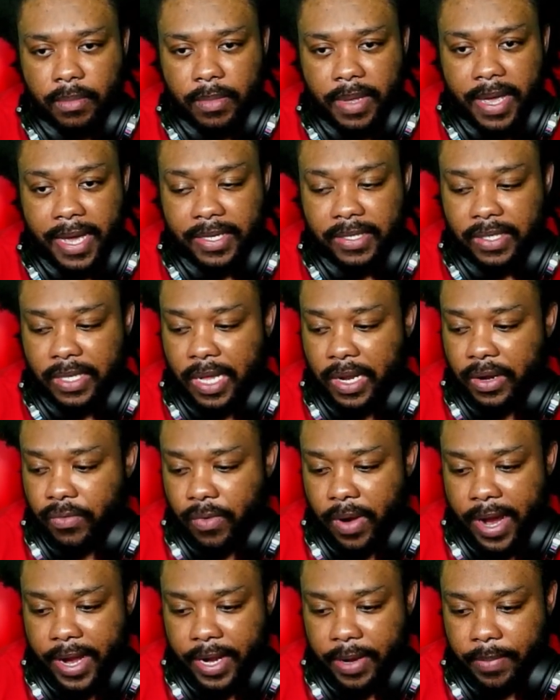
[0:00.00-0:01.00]
excellent
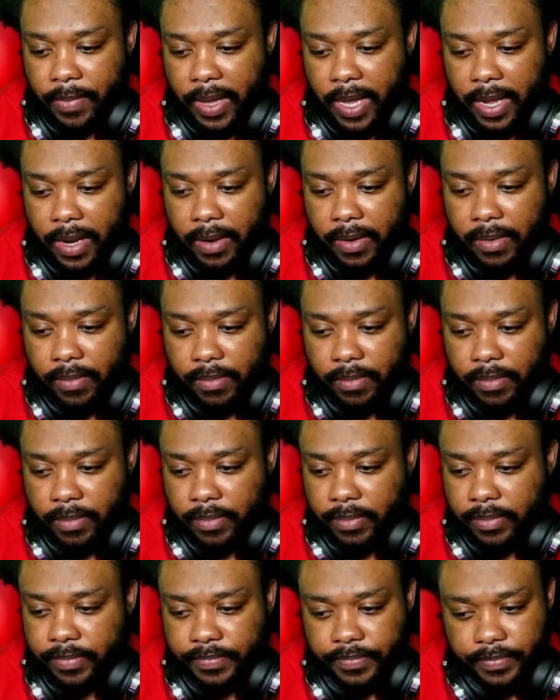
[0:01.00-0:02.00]
writing man
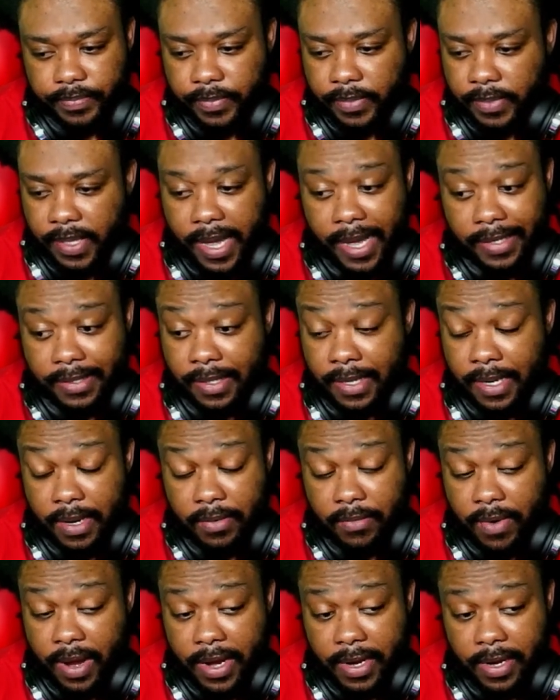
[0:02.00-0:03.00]

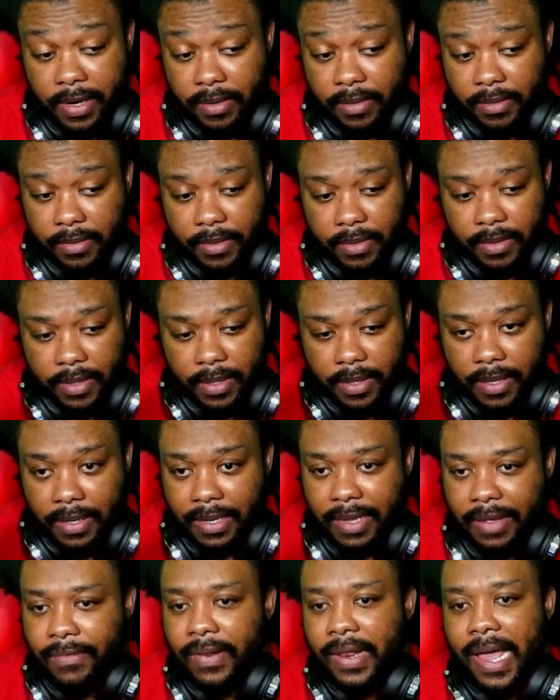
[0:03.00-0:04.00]
excellent writing
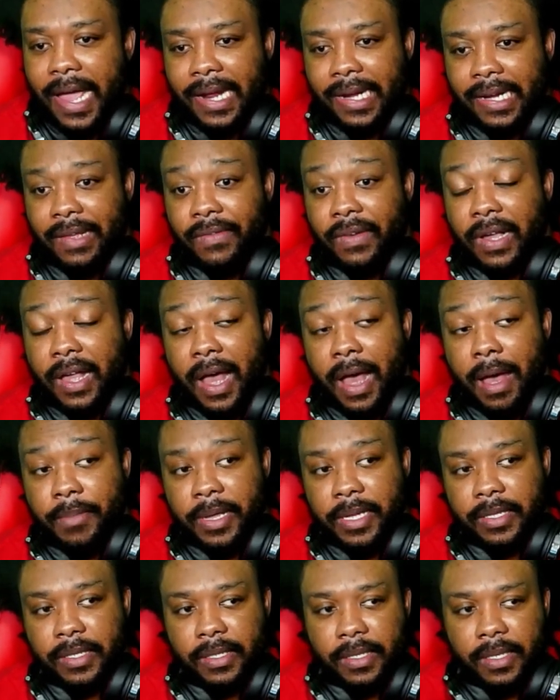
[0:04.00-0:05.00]
leave a like leave a
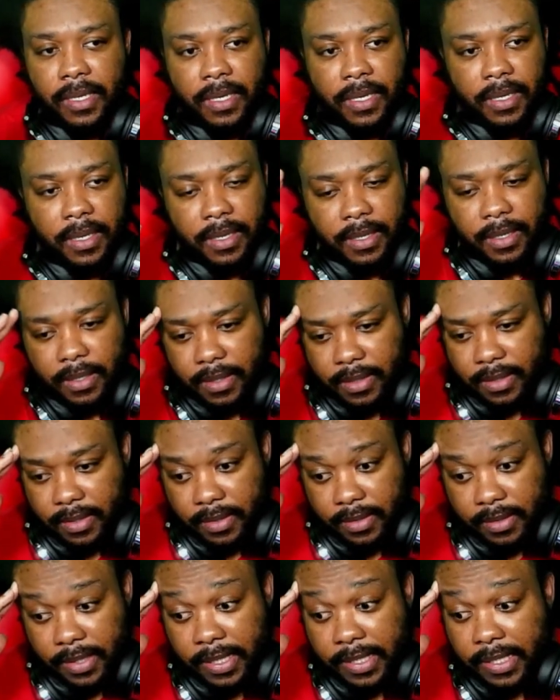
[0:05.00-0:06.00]
comment
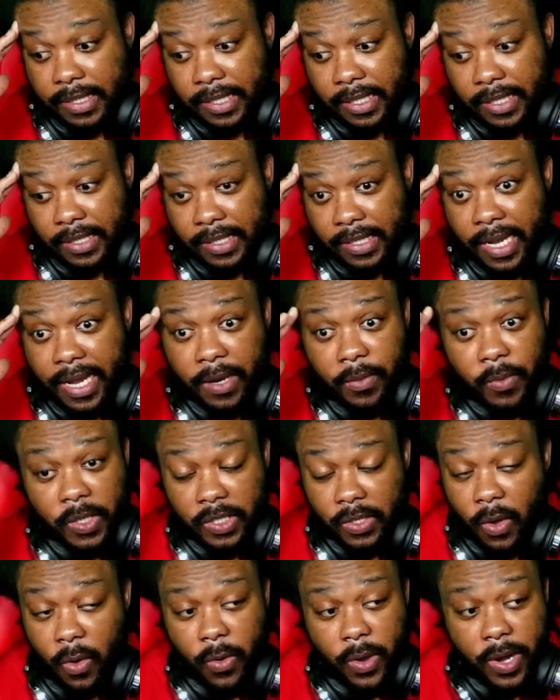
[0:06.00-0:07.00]
this is insane what's
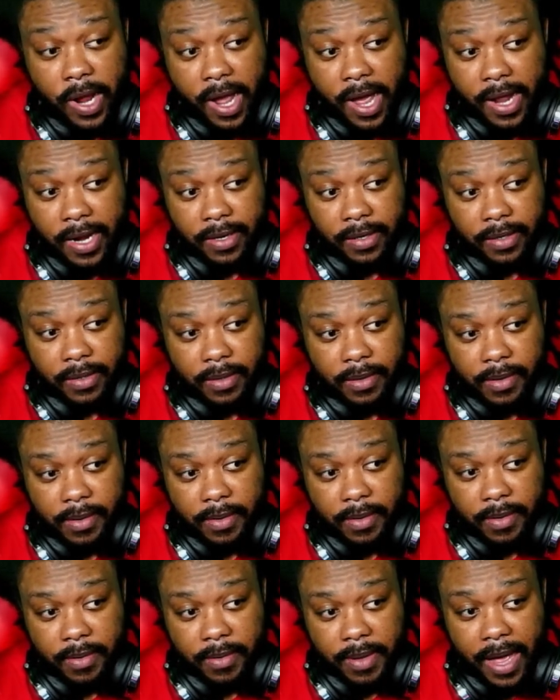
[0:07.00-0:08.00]
going on.
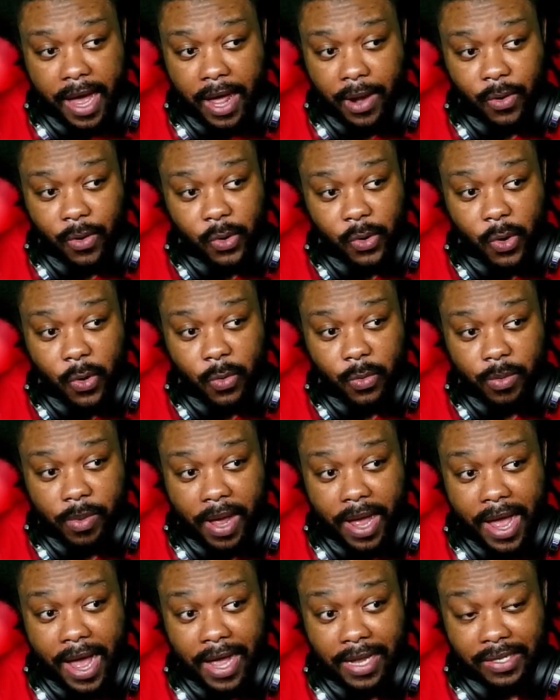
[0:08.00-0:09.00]
I don't know.
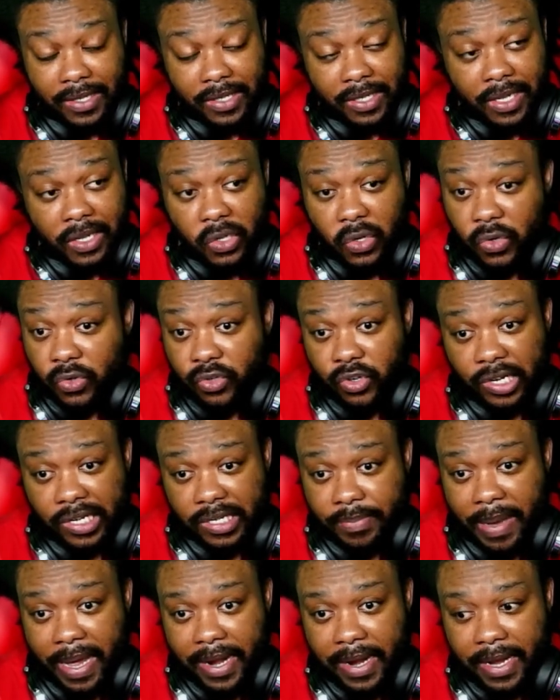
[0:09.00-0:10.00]
I, I still don't trust
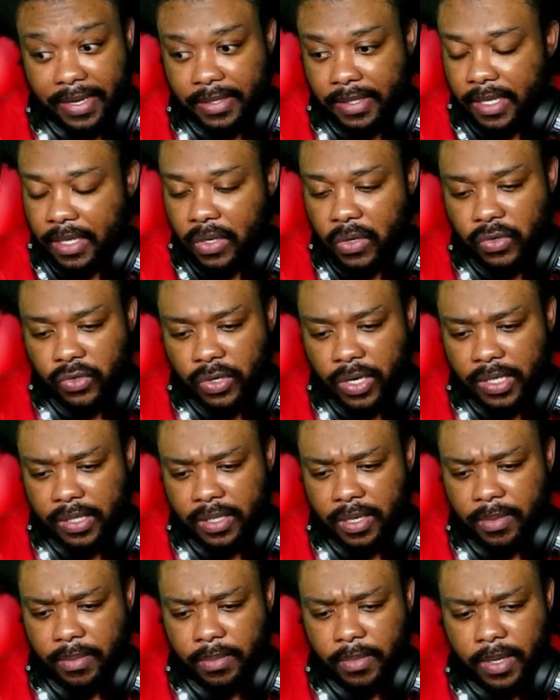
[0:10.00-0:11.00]
Ben. I still don't trust
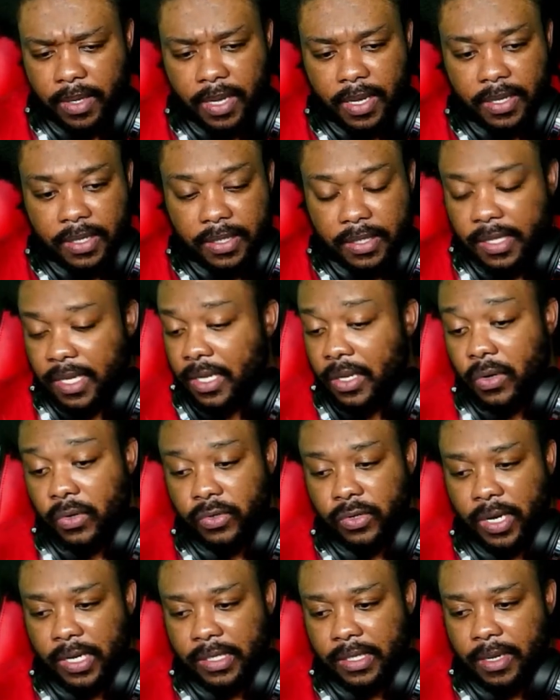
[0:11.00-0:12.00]
him. Still don't
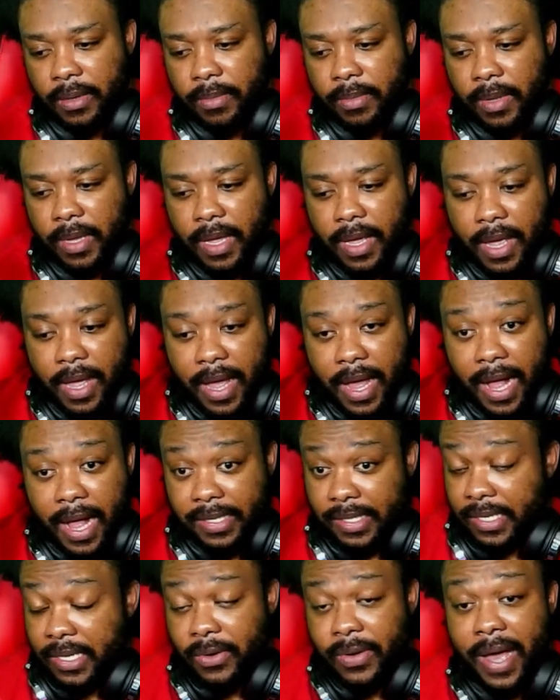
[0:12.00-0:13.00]
trust him. I'll
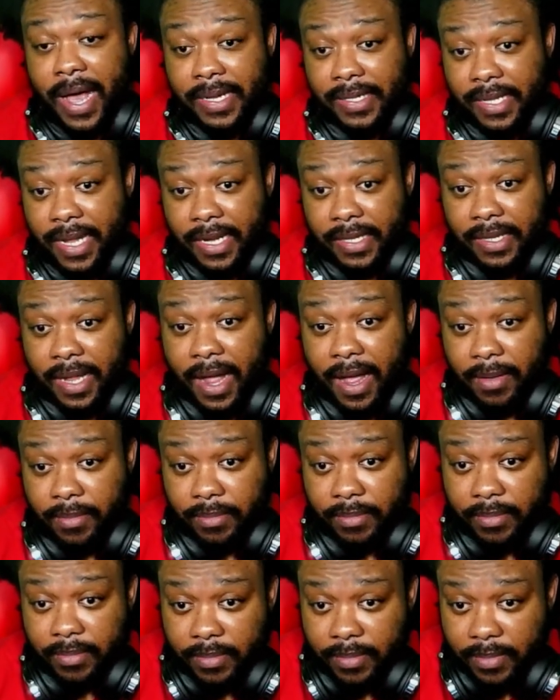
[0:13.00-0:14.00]
see you guys next time.
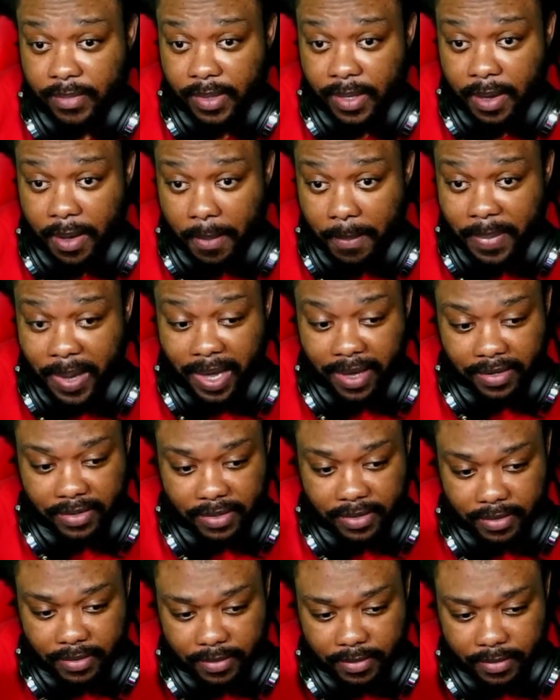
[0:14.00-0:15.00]
Peace.